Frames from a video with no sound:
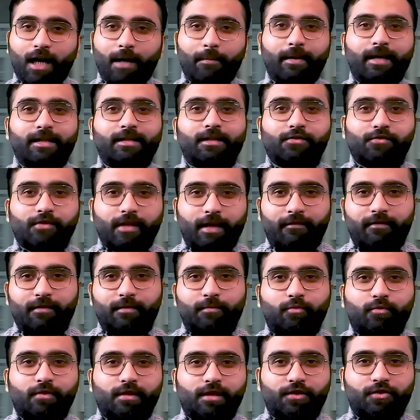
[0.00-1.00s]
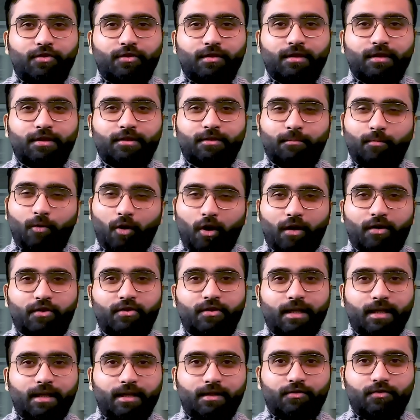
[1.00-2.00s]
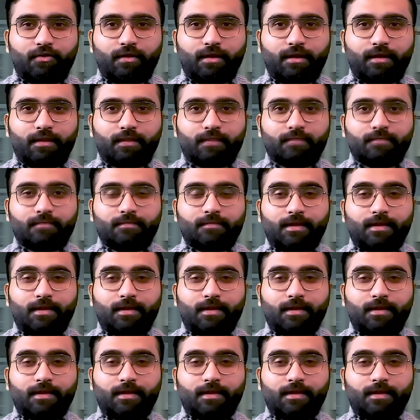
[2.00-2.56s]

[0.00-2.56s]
up at the 7th position is blockchain engineer.